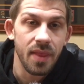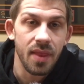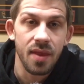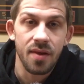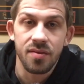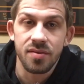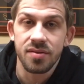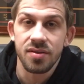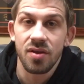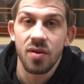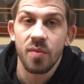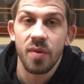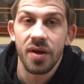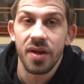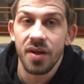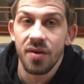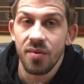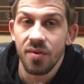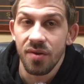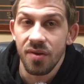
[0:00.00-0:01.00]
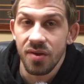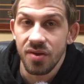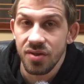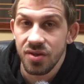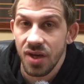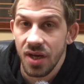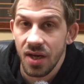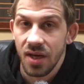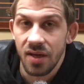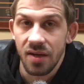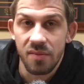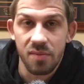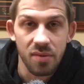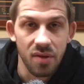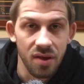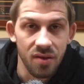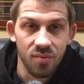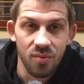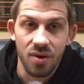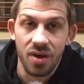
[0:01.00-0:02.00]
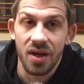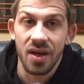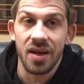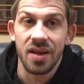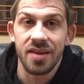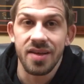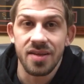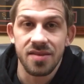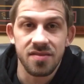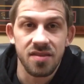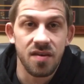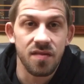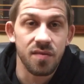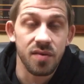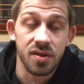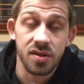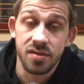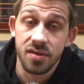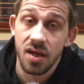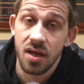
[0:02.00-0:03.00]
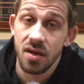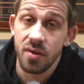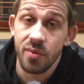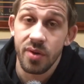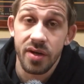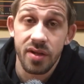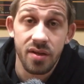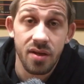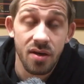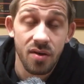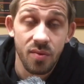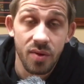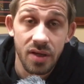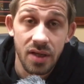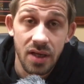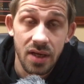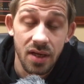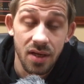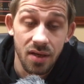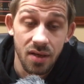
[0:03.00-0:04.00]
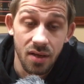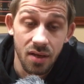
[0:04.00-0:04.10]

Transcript: There's nobody to really check any blood work, any of that stuff. We just kind of went in there and we did it.